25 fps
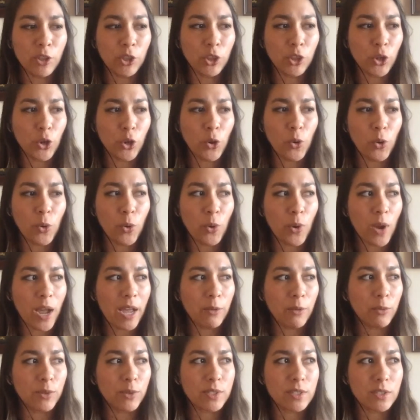though I
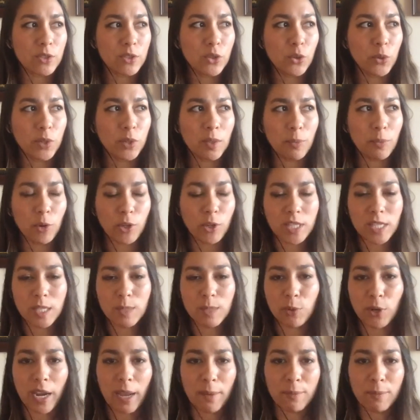was doing the process
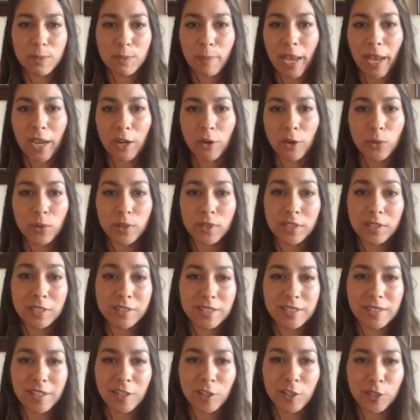perhaps
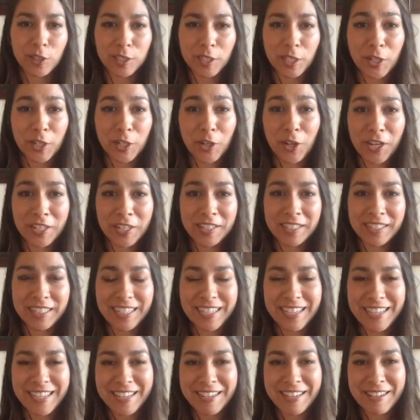backwards early on
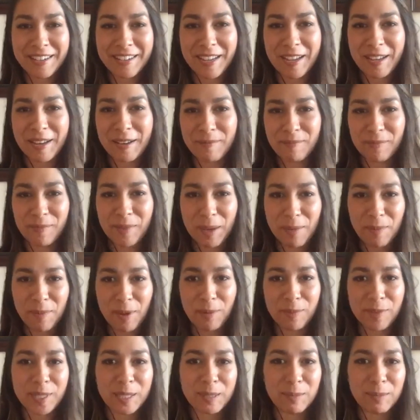in my
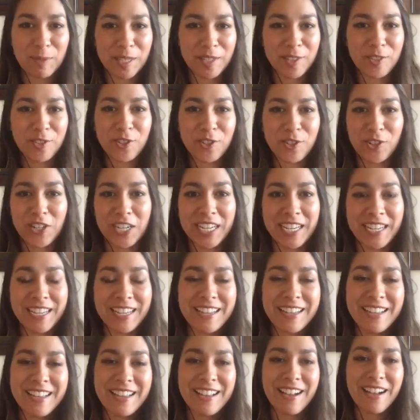public speaking journey,
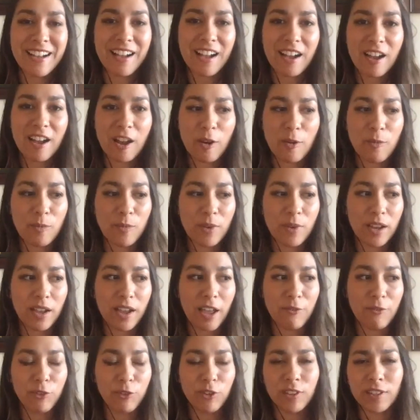I
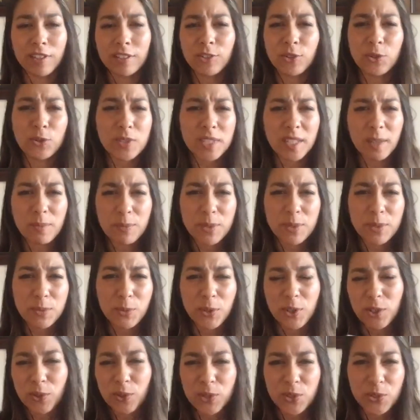feel like those steps
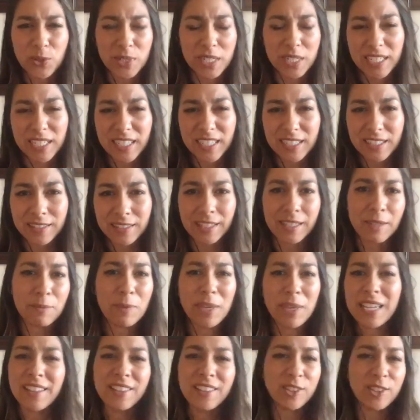were also needed. Like
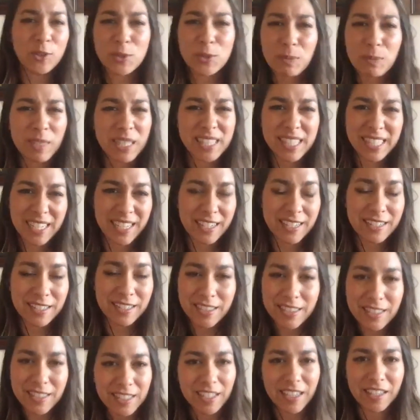making those
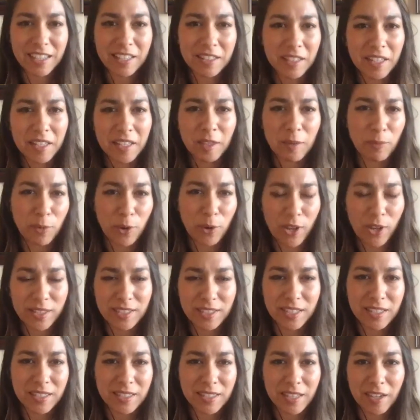mistakes in the
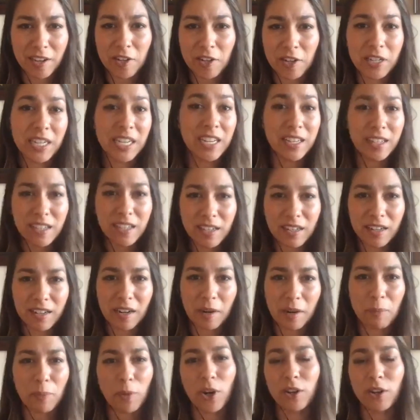process are needed and
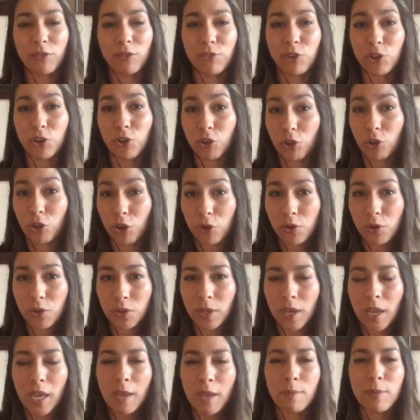then part of your growth,
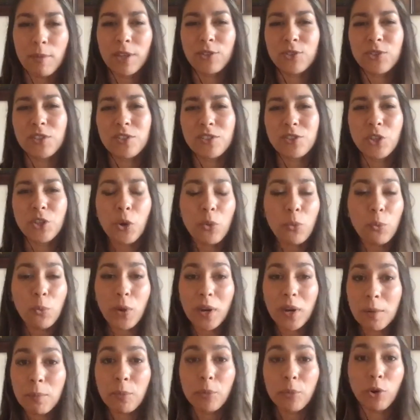because there's not
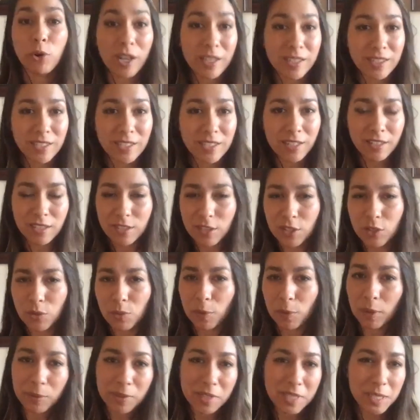one process to
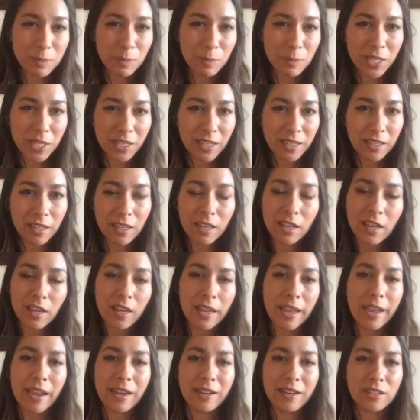public speaking.
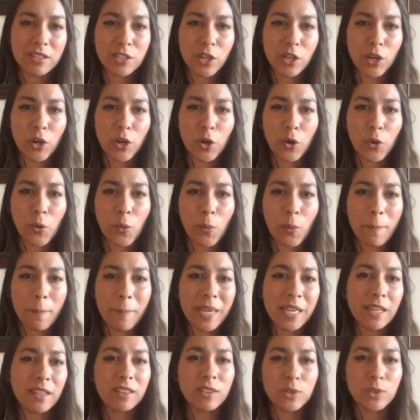And so
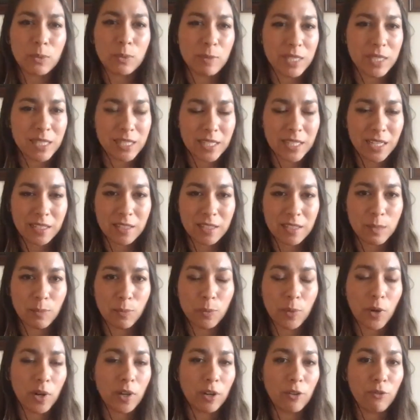making those mistakes is
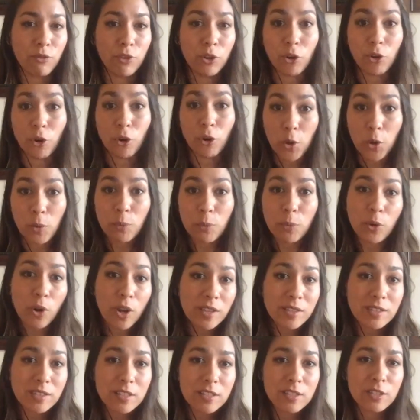part of your own
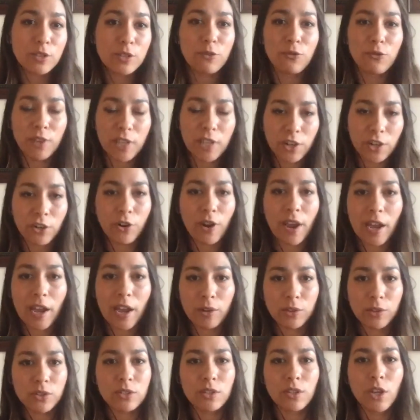process to figure
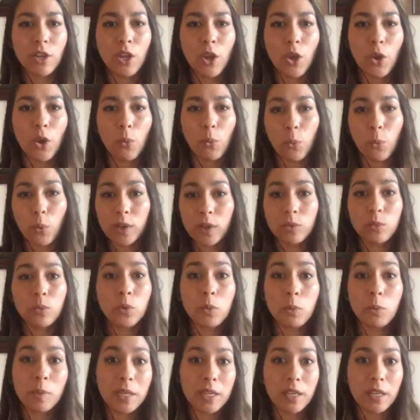out what will
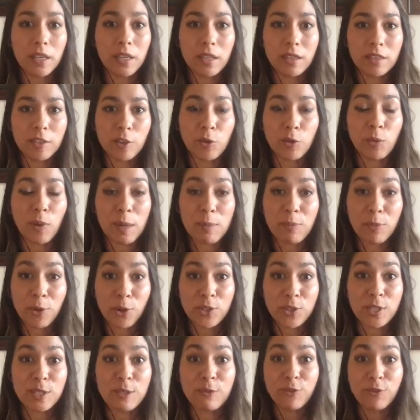be the right
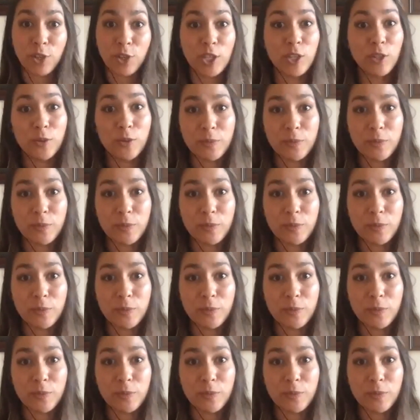process for you.